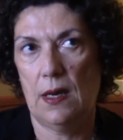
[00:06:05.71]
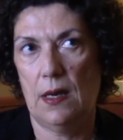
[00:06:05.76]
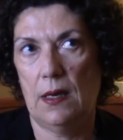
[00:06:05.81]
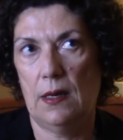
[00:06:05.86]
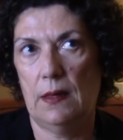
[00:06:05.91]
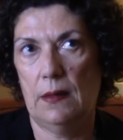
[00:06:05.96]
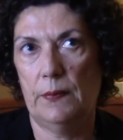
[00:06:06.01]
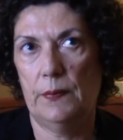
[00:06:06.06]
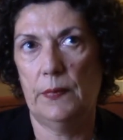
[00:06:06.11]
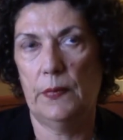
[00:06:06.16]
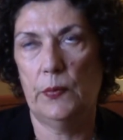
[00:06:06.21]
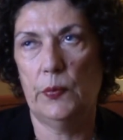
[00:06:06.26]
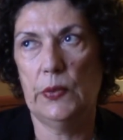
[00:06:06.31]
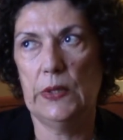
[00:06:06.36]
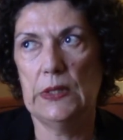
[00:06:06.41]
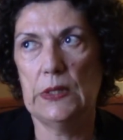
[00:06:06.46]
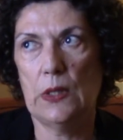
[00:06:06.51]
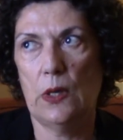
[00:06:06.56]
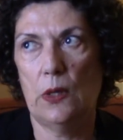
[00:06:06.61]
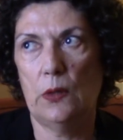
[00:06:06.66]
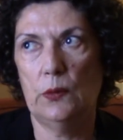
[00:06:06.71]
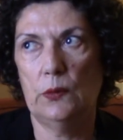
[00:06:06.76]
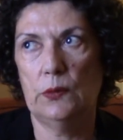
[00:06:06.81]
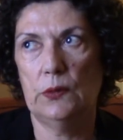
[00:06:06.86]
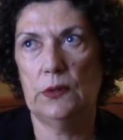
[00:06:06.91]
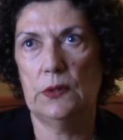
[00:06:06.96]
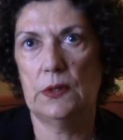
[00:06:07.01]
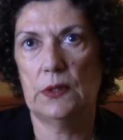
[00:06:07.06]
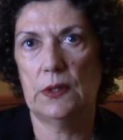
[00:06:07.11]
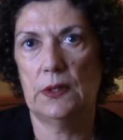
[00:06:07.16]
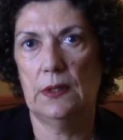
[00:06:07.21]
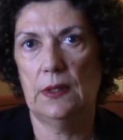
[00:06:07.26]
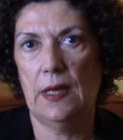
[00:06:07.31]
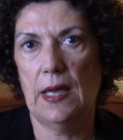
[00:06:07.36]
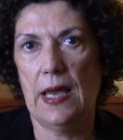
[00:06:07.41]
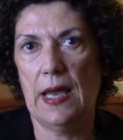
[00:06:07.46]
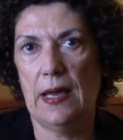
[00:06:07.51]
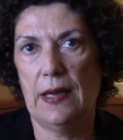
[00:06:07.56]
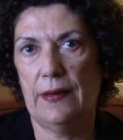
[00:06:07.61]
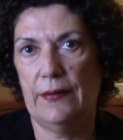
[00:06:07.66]
We don't
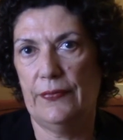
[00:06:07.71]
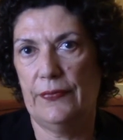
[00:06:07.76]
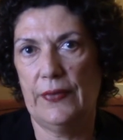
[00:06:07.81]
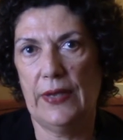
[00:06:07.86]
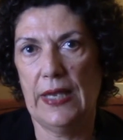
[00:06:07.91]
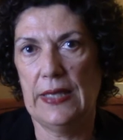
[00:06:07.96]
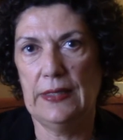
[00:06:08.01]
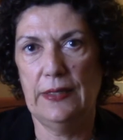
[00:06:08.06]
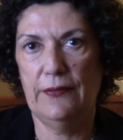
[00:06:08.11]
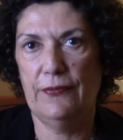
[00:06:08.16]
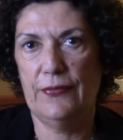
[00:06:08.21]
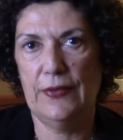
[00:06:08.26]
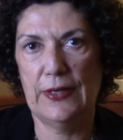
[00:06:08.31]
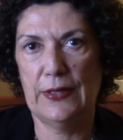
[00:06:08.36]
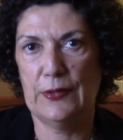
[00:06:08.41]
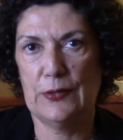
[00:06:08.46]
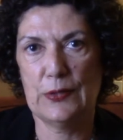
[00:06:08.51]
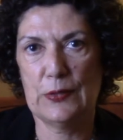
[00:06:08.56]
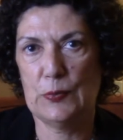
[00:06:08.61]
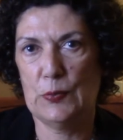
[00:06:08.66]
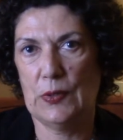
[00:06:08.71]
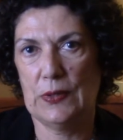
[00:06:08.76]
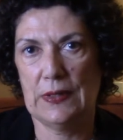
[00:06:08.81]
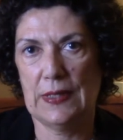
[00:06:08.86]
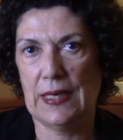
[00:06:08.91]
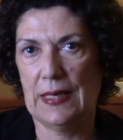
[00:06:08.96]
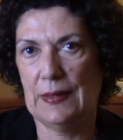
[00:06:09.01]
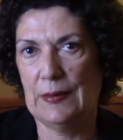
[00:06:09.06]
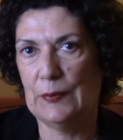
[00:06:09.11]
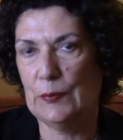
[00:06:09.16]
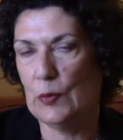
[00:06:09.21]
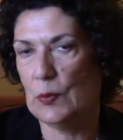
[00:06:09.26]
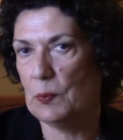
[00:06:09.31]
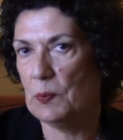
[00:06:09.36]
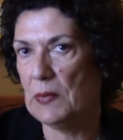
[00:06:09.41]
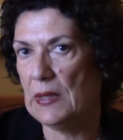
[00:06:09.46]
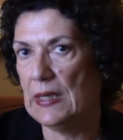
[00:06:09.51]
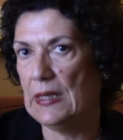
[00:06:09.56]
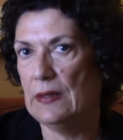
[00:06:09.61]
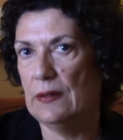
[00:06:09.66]
have any figures what that
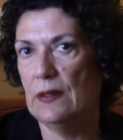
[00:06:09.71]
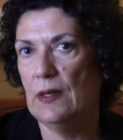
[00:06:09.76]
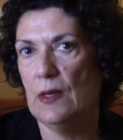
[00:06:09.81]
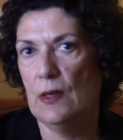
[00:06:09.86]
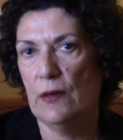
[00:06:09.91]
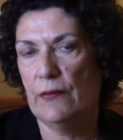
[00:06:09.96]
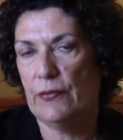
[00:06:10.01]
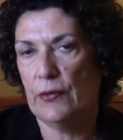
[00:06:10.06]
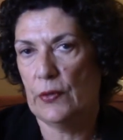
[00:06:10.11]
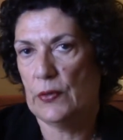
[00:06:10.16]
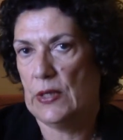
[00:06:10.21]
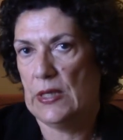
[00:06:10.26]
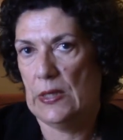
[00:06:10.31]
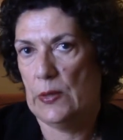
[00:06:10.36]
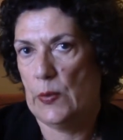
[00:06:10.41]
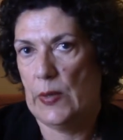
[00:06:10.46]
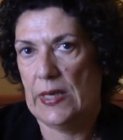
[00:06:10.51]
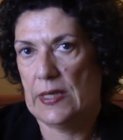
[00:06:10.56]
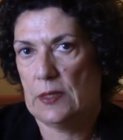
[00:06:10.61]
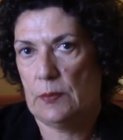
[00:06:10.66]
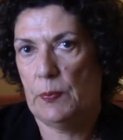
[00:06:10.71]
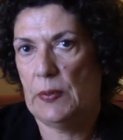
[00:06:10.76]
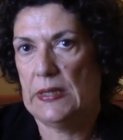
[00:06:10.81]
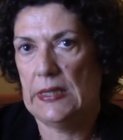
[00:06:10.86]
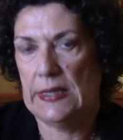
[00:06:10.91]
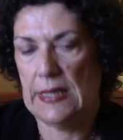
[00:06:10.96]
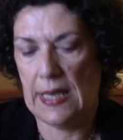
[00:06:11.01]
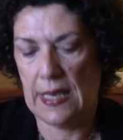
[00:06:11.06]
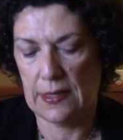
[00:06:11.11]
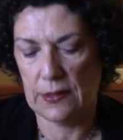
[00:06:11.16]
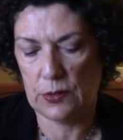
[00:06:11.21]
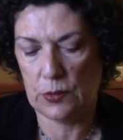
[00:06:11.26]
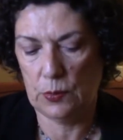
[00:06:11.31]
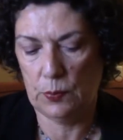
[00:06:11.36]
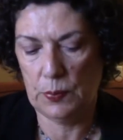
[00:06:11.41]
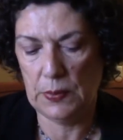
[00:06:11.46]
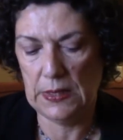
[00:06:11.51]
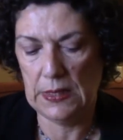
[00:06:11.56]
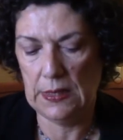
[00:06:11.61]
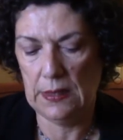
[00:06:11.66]
would mean for the US, but it has
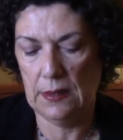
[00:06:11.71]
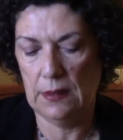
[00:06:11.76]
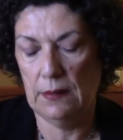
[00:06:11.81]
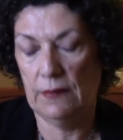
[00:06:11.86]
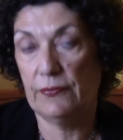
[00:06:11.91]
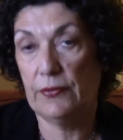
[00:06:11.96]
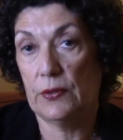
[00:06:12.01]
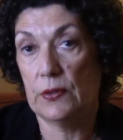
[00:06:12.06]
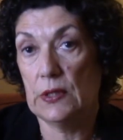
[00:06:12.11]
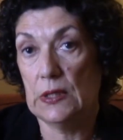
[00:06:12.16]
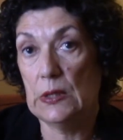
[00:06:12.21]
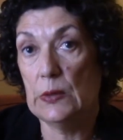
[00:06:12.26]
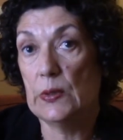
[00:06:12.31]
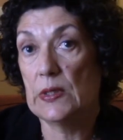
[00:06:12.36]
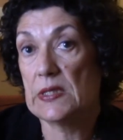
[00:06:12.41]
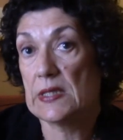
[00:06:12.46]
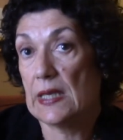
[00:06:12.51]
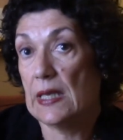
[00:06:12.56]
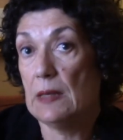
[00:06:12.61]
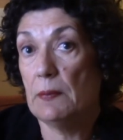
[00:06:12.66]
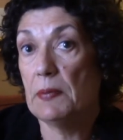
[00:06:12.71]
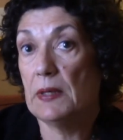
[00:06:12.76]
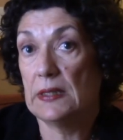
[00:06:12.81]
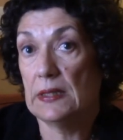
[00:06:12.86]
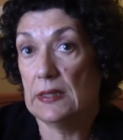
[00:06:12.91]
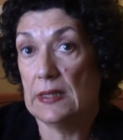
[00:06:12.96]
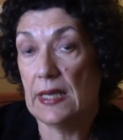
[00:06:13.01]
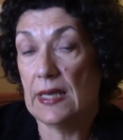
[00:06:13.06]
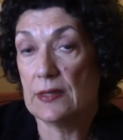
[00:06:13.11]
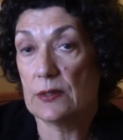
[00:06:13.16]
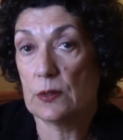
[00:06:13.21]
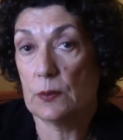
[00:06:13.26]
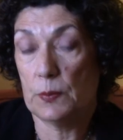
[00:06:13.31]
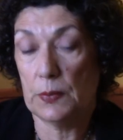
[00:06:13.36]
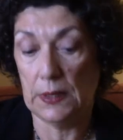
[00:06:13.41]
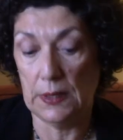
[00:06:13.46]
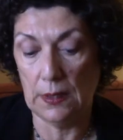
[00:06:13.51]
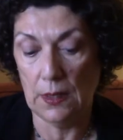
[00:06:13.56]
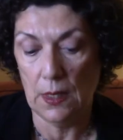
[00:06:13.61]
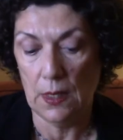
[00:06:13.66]
to be for the USA, but it has to
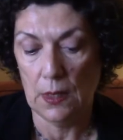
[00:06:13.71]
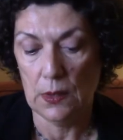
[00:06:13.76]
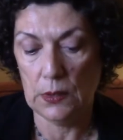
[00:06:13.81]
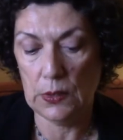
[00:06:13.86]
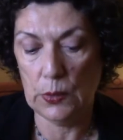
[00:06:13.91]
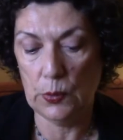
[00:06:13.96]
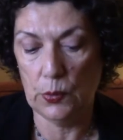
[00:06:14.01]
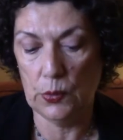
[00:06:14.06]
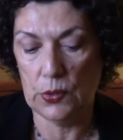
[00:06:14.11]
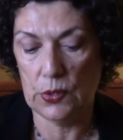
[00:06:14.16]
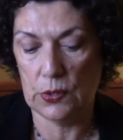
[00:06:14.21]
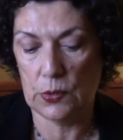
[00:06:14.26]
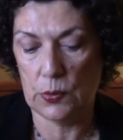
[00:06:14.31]
be huge